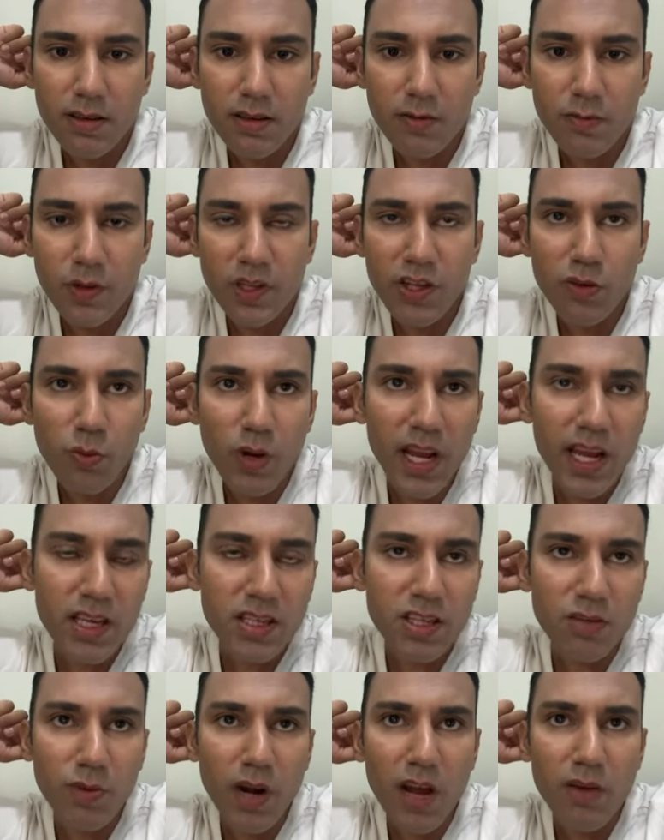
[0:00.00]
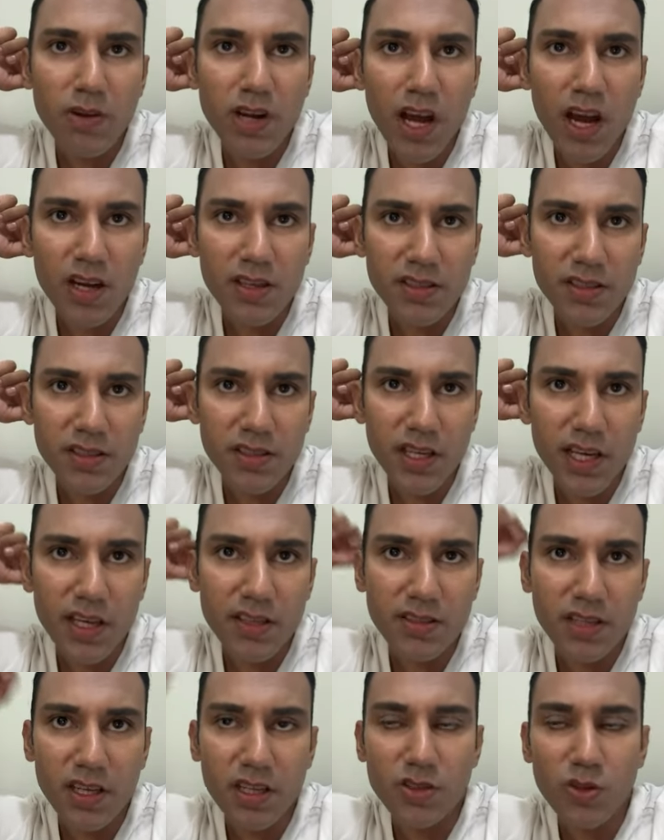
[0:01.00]
when you're raised around
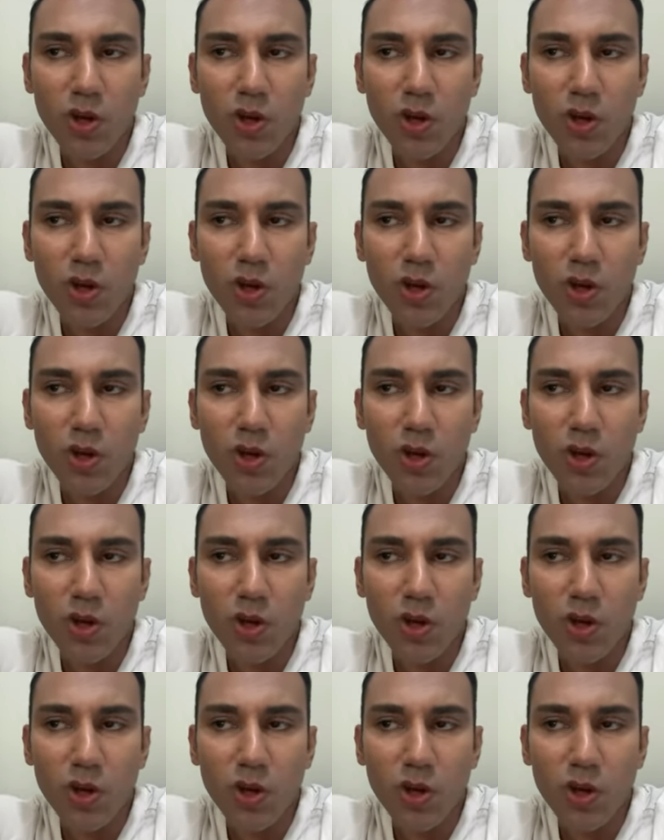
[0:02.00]
narcissists and it's